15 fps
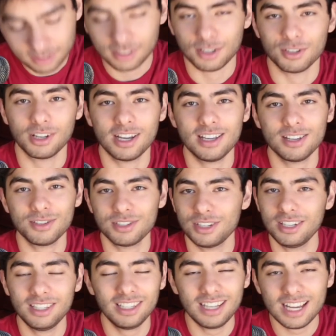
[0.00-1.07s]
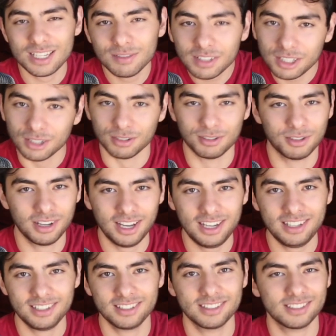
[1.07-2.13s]
okay, I'll see you in the next video.
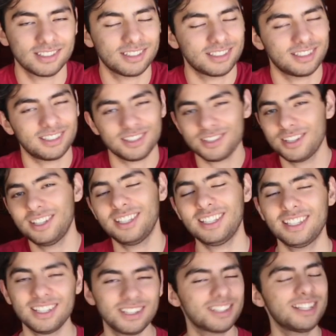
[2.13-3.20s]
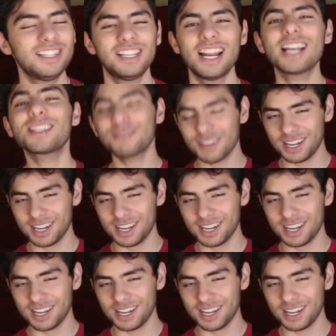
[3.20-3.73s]
Okay, I'll see you in the, I'll see you in the next